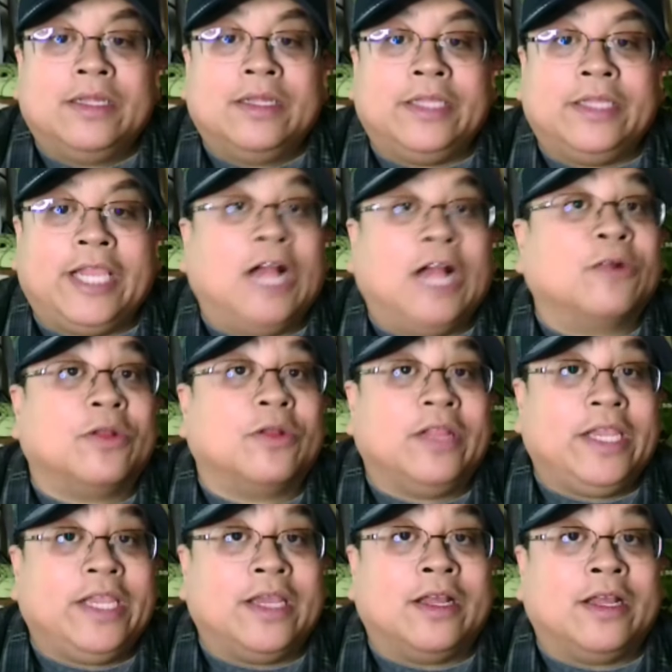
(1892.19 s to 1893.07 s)
the
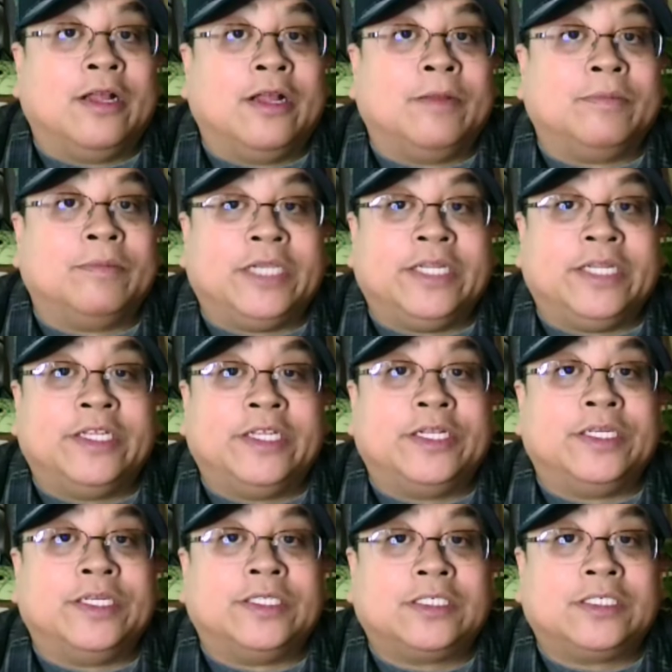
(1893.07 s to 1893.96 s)
elderly um,
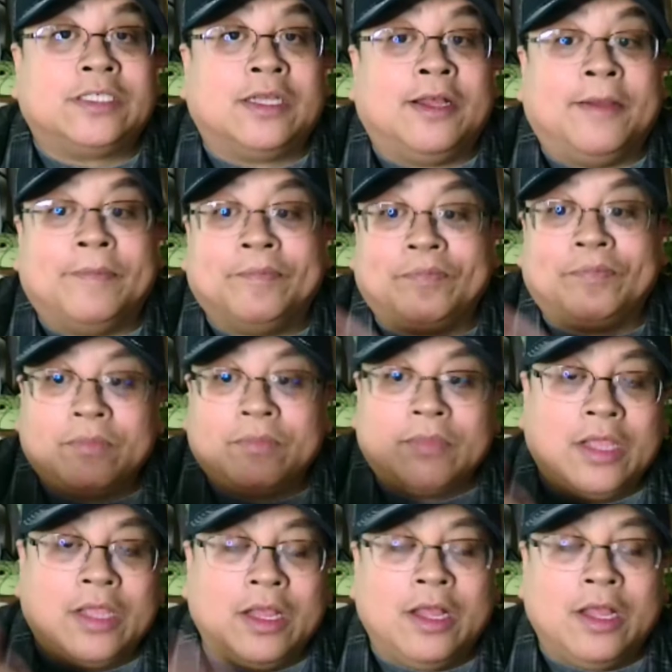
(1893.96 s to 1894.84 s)
indigenous um,
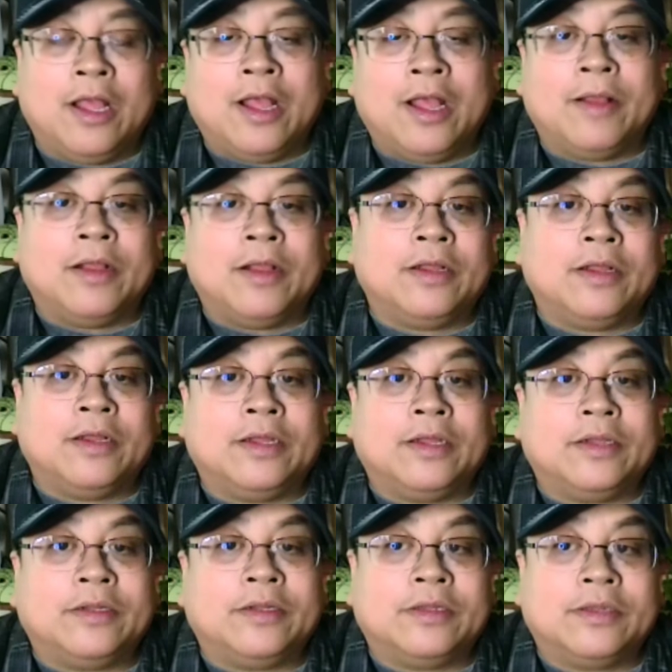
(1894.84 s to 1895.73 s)
uh,
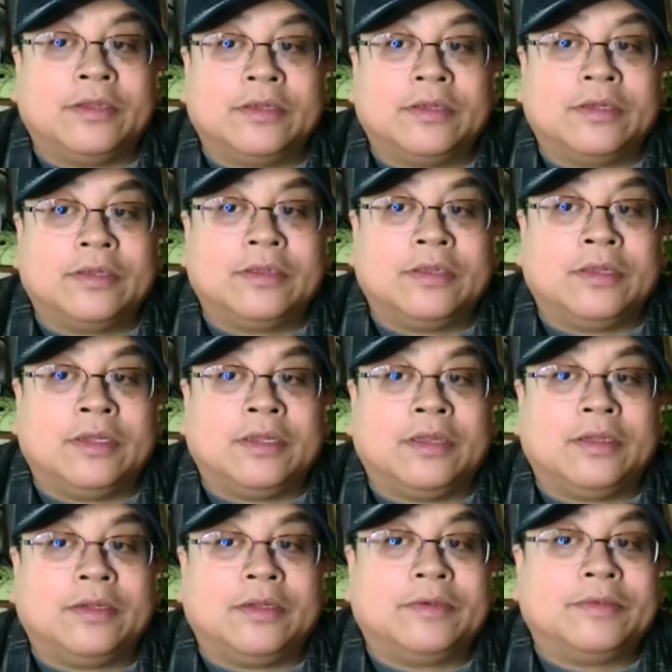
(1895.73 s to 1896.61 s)
uh,